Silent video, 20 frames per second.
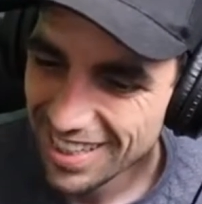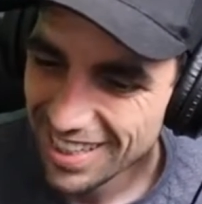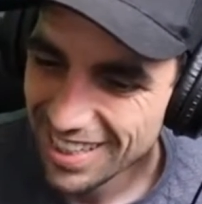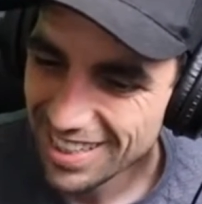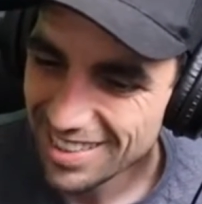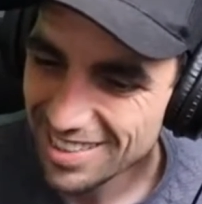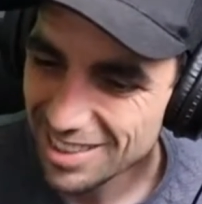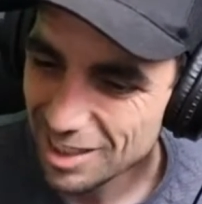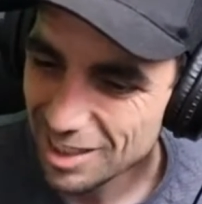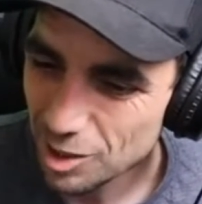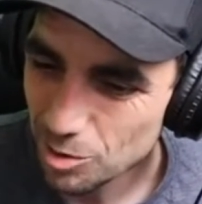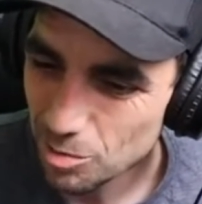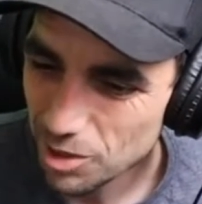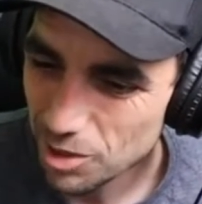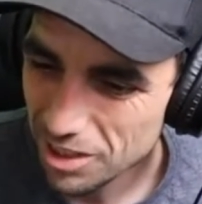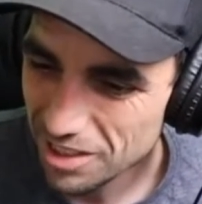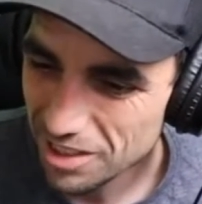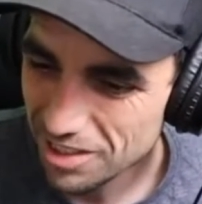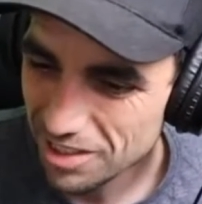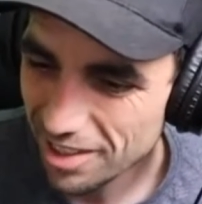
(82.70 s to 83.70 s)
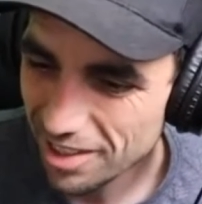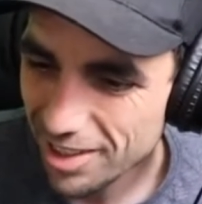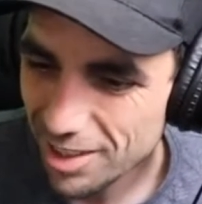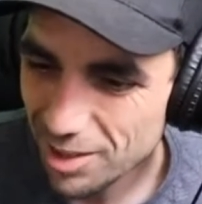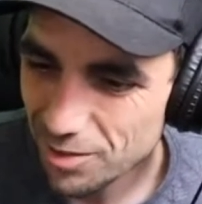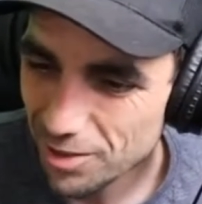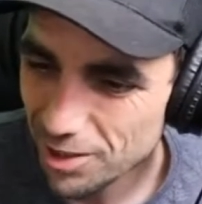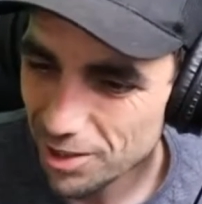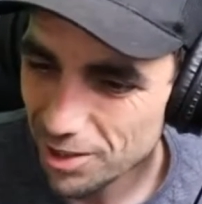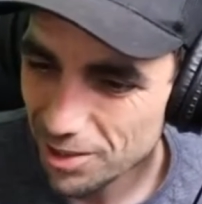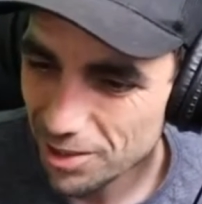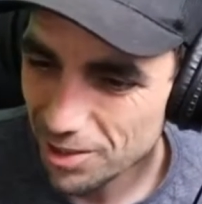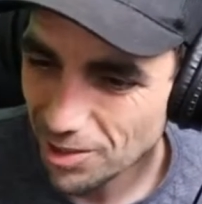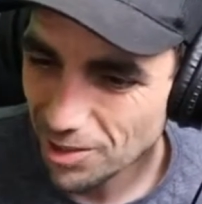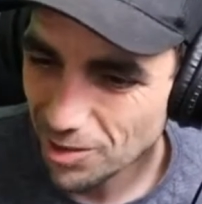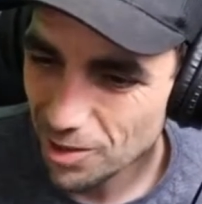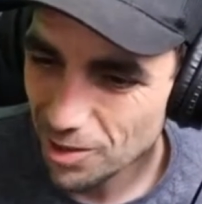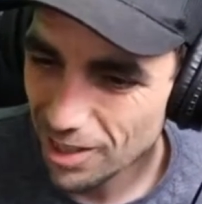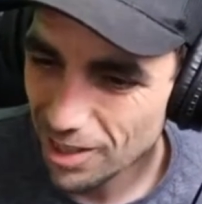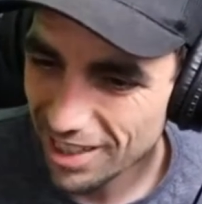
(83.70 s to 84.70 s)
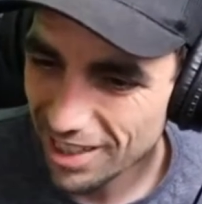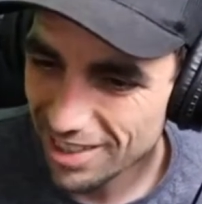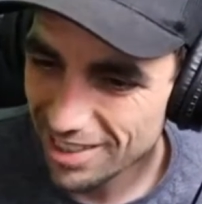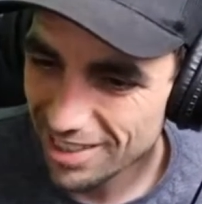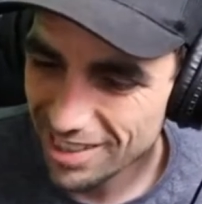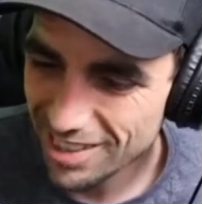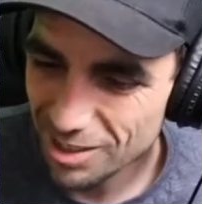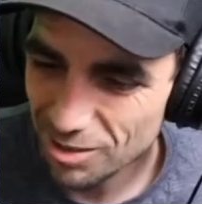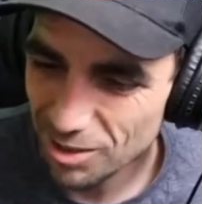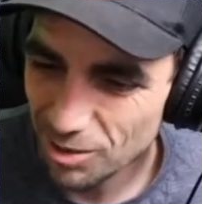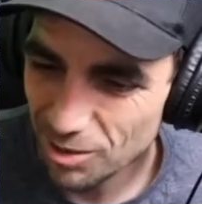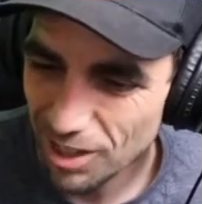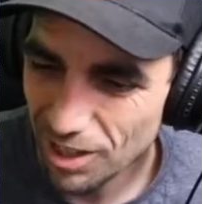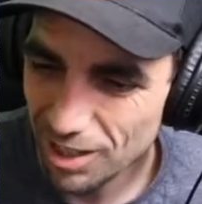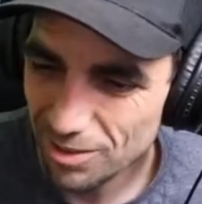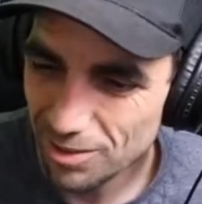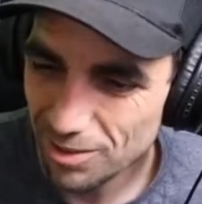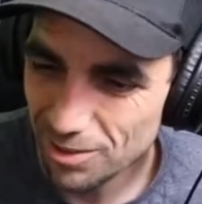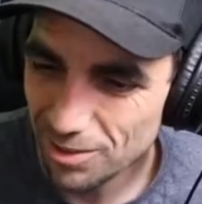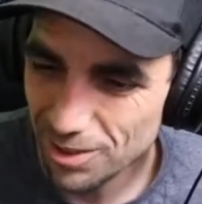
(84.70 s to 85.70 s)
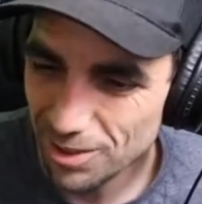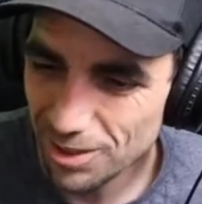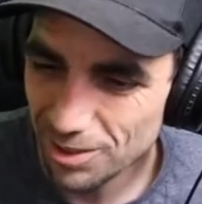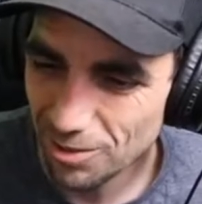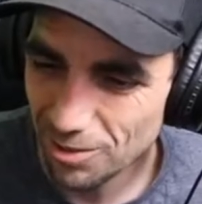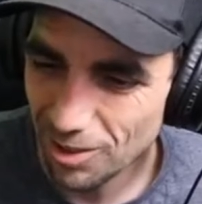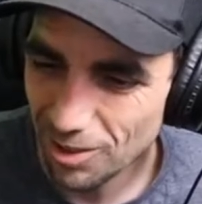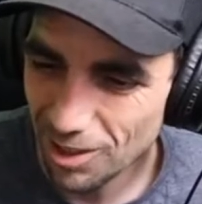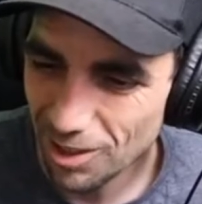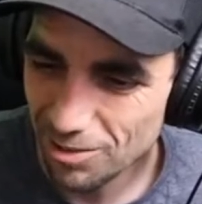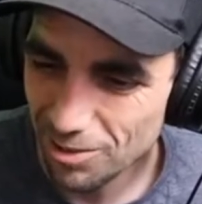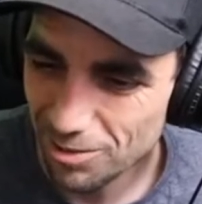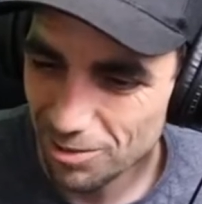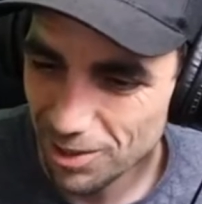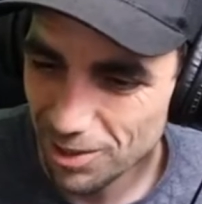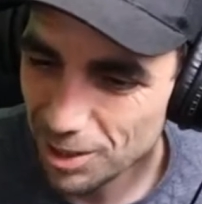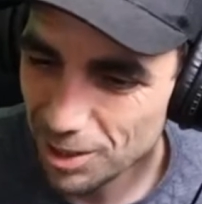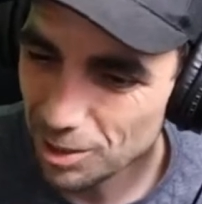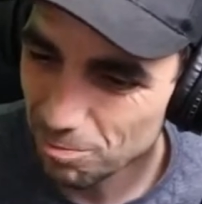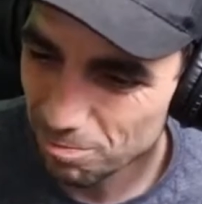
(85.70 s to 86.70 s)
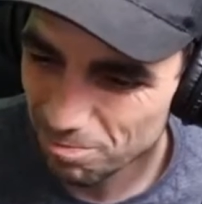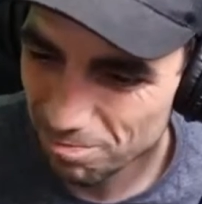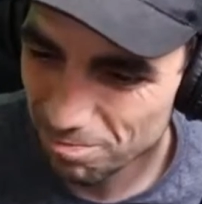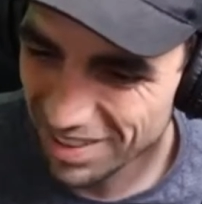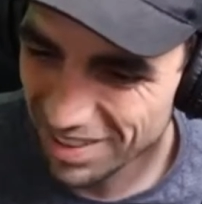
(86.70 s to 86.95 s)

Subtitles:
see somebody disliked the video as well, lads. We'll have to find them.